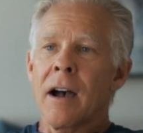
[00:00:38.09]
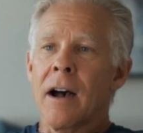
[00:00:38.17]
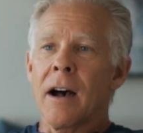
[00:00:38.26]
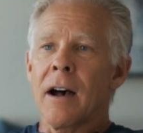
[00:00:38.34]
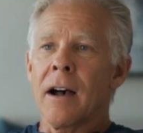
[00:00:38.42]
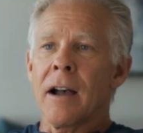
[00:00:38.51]

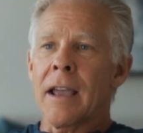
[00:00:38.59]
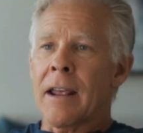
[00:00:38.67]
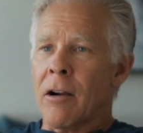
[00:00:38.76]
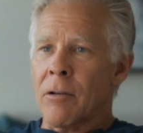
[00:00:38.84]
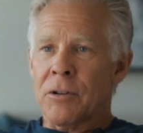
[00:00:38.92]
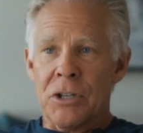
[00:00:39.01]
uh,
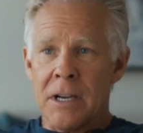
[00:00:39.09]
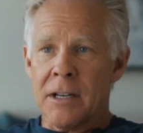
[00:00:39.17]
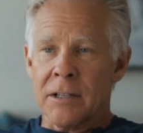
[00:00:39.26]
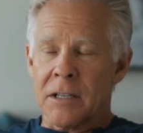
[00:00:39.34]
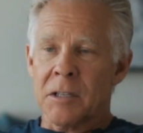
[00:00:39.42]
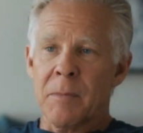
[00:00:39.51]
and our
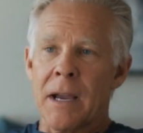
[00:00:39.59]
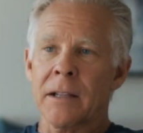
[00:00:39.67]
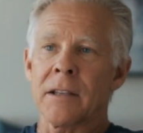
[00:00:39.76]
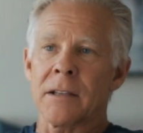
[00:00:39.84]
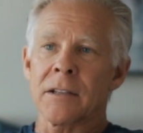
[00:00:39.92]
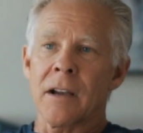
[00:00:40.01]
genes
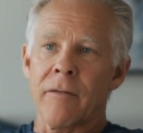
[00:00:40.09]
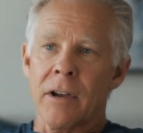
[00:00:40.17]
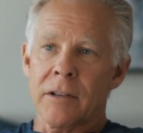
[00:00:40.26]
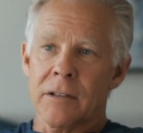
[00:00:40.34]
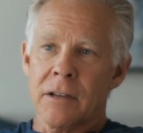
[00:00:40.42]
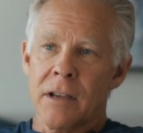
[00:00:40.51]
expect this of
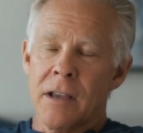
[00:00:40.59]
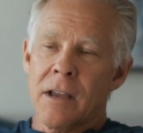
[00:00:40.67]
us.